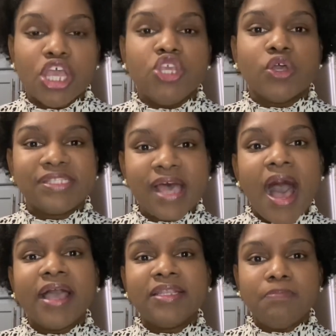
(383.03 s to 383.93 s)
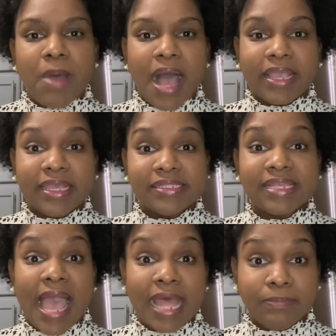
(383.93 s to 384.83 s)
Your target market
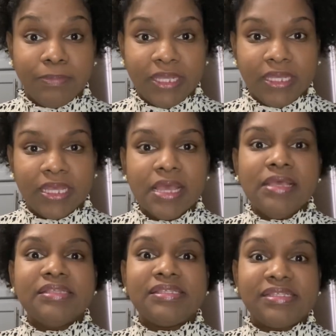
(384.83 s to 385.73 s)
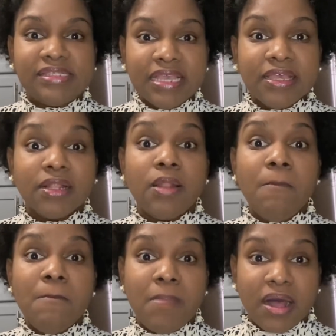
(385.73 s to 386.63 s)
can be single
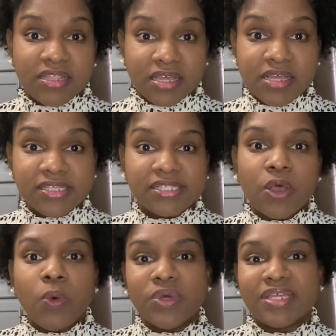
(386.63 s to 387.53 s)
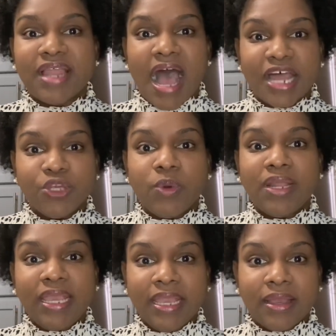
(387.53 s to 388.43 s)
mothers with an annual
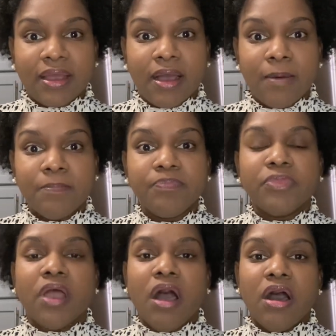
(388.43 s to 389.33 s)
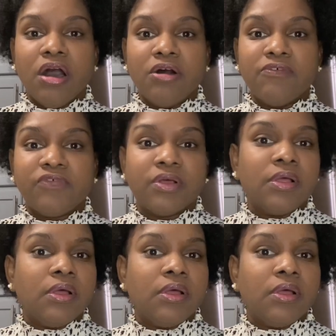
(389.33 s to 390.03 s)
income of